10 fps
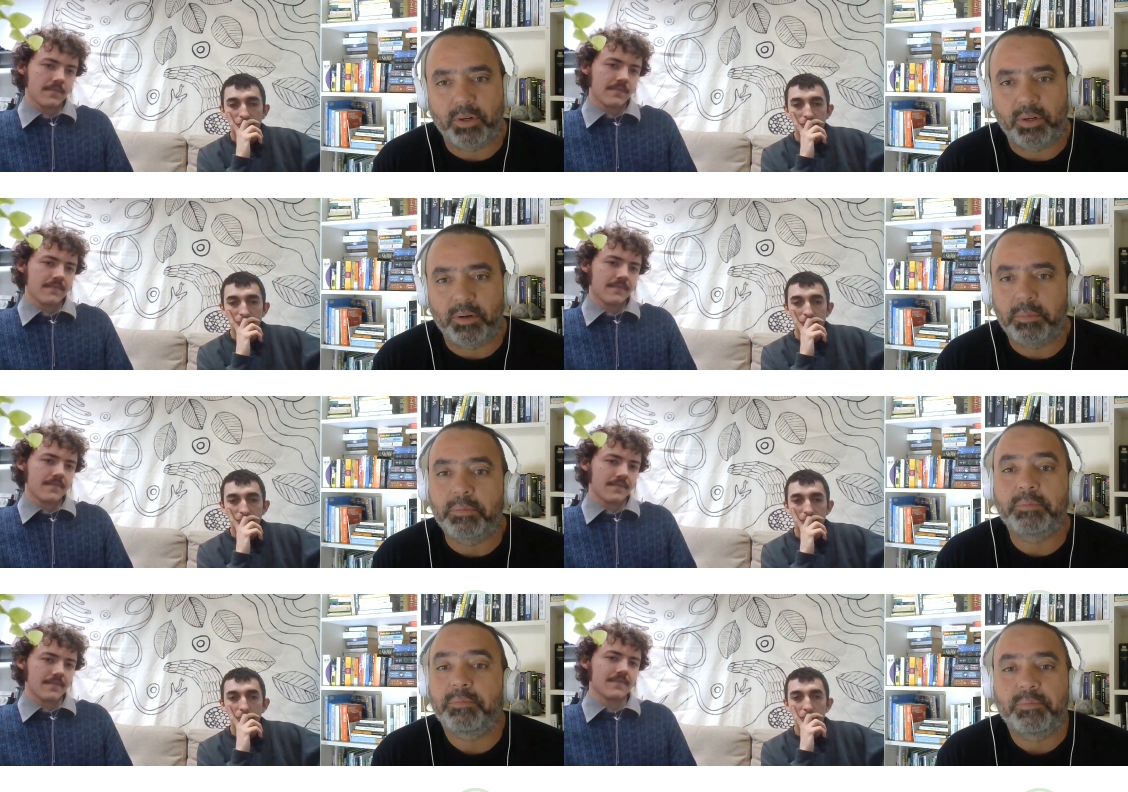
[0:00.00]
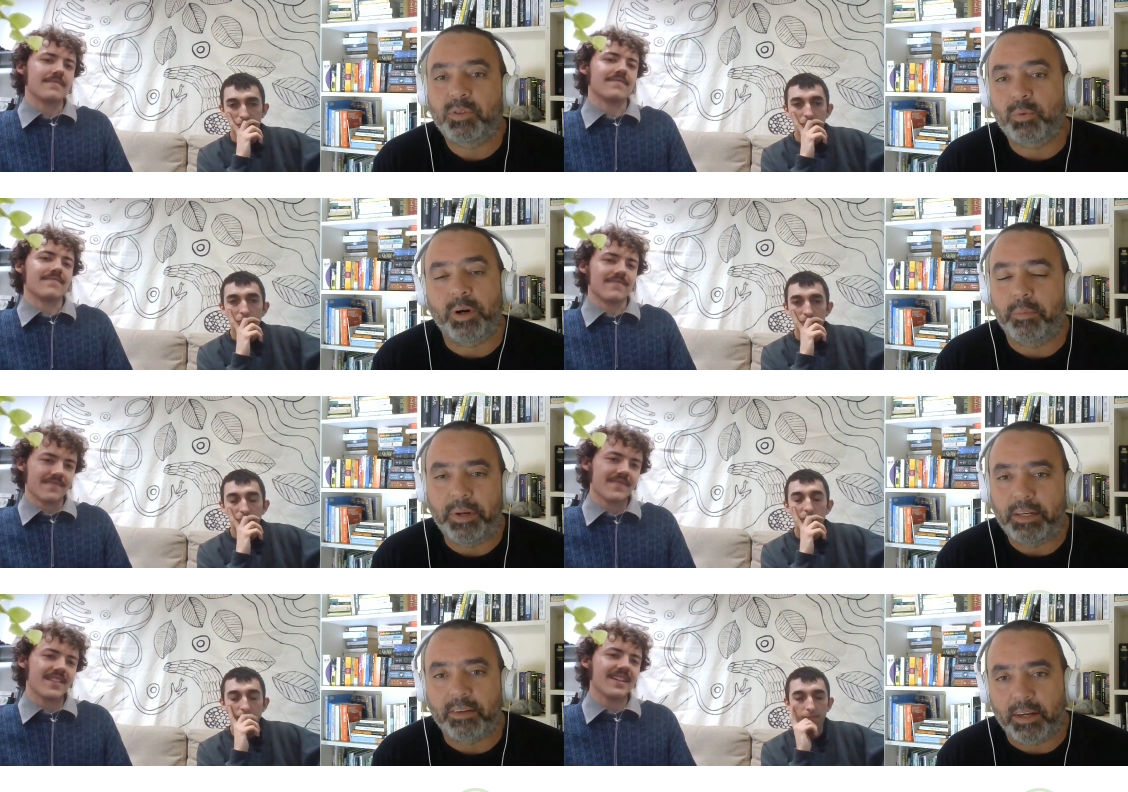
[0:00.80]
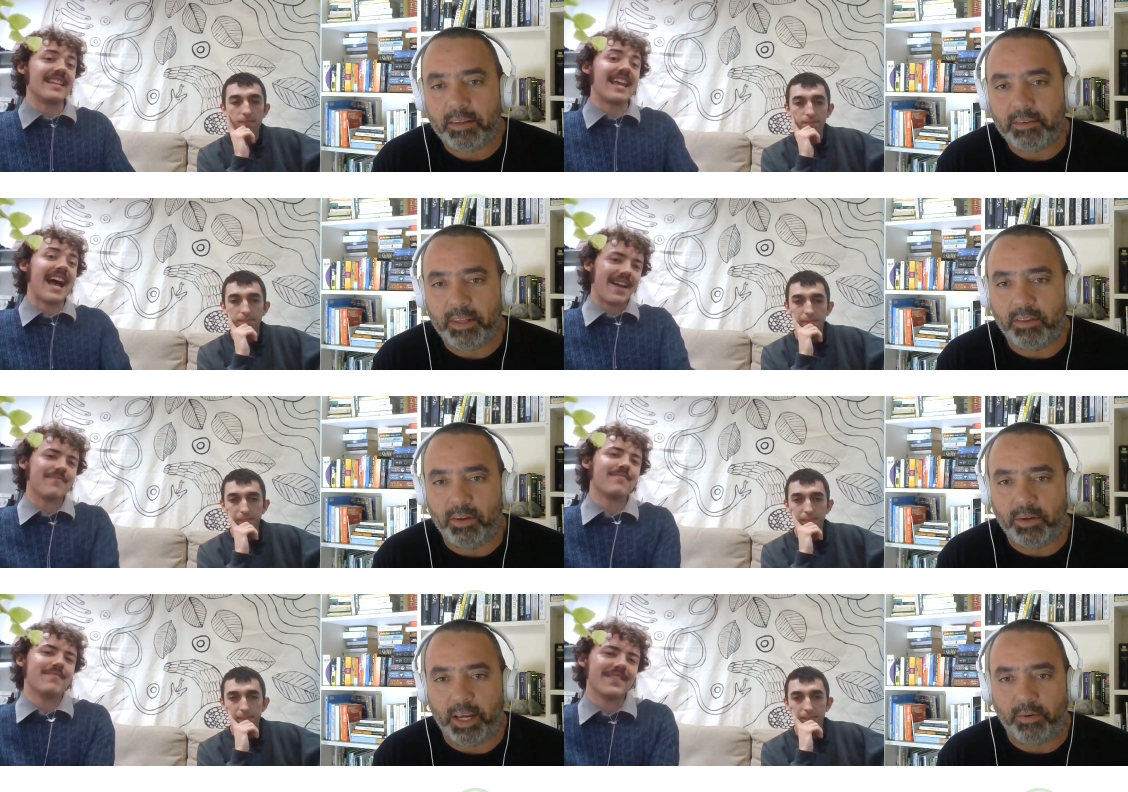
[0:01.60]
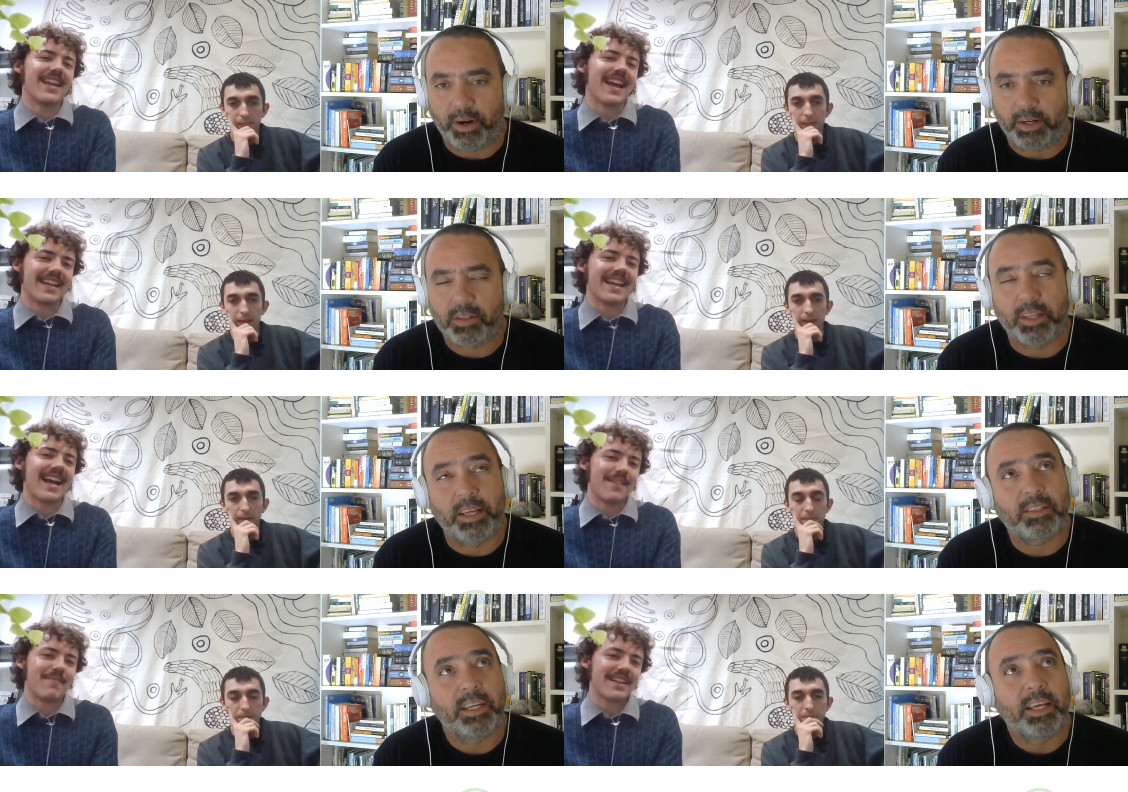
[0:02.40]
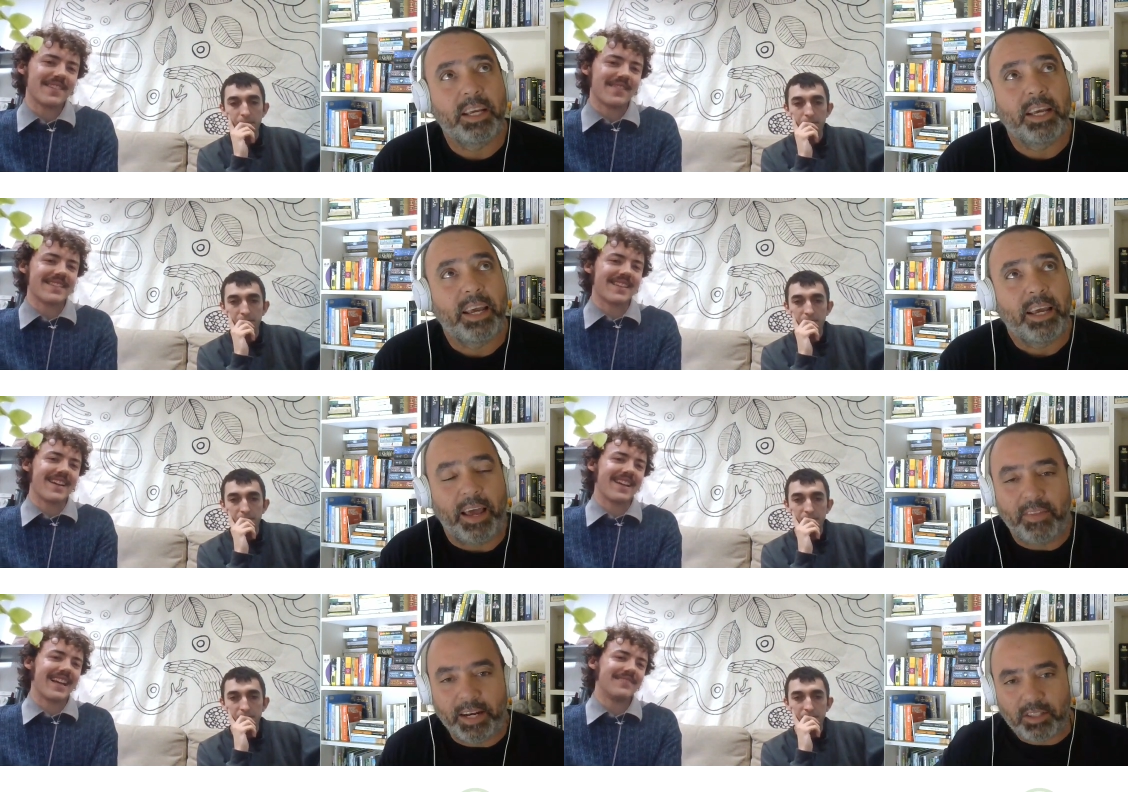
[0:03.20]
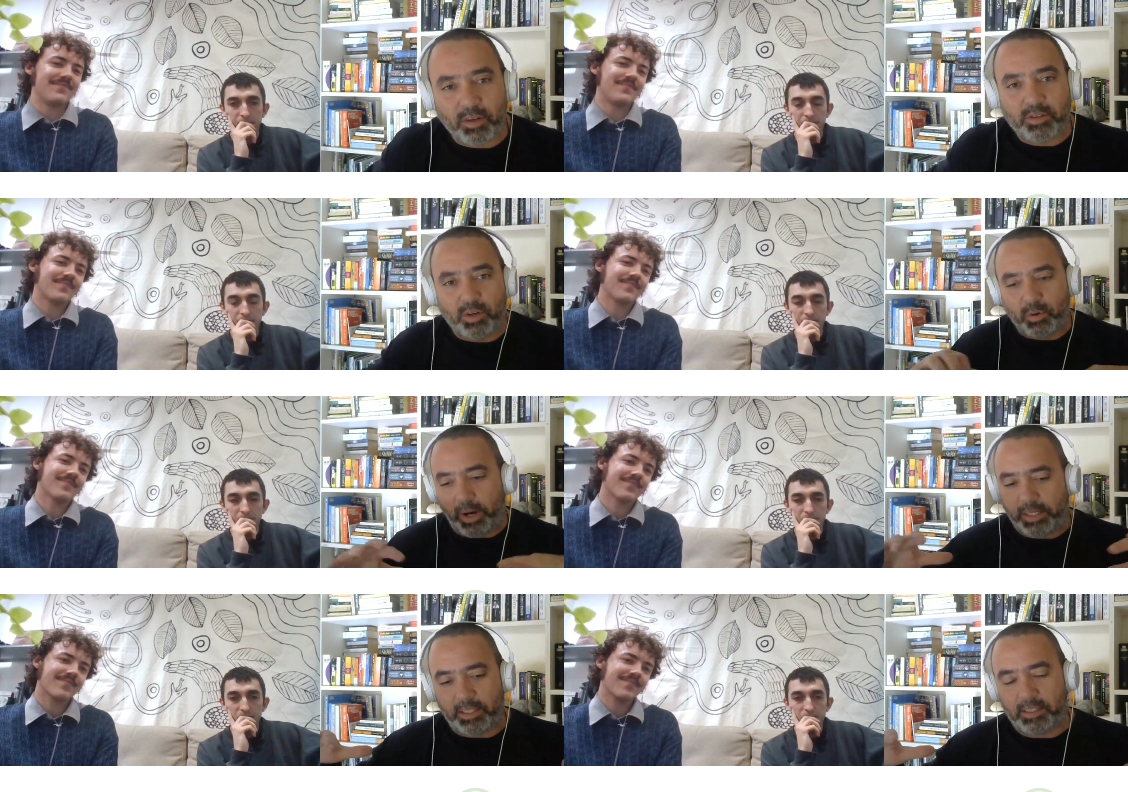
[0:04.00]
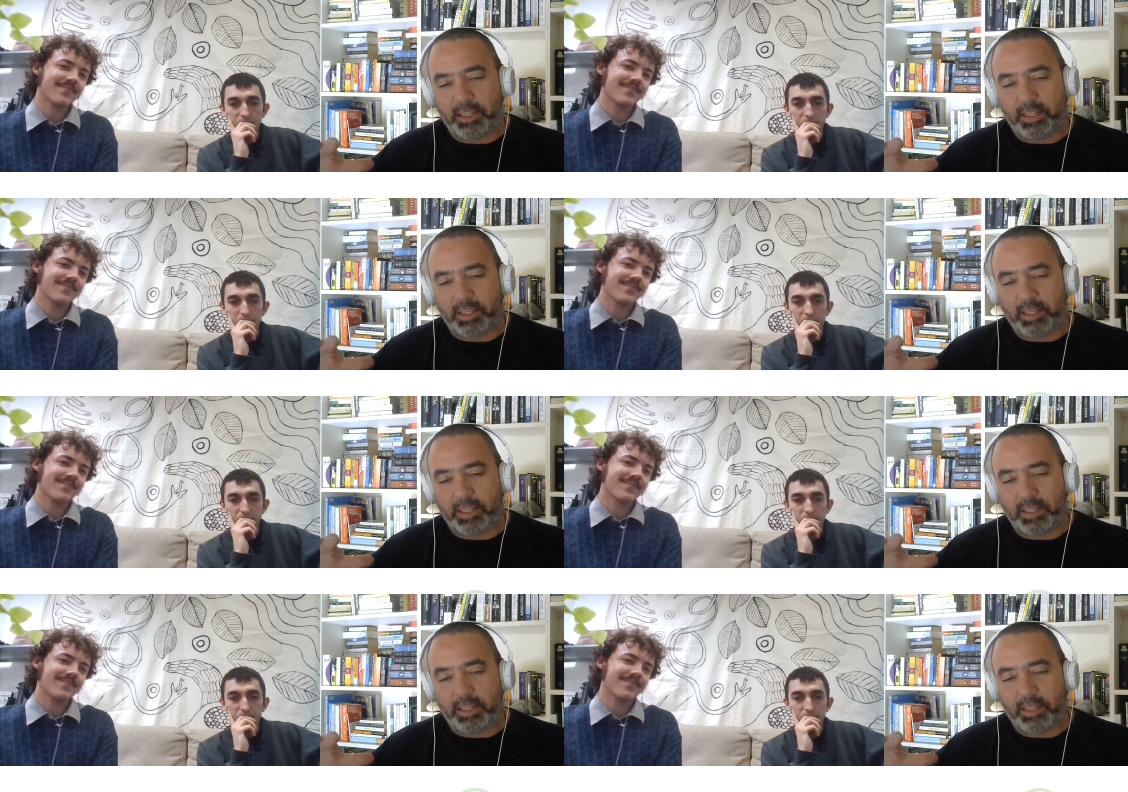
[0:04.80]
Speaker 1: per mm-hmm. square meter yeah. than the UK, yeah, right? Yeah. So there's, and then it's also quite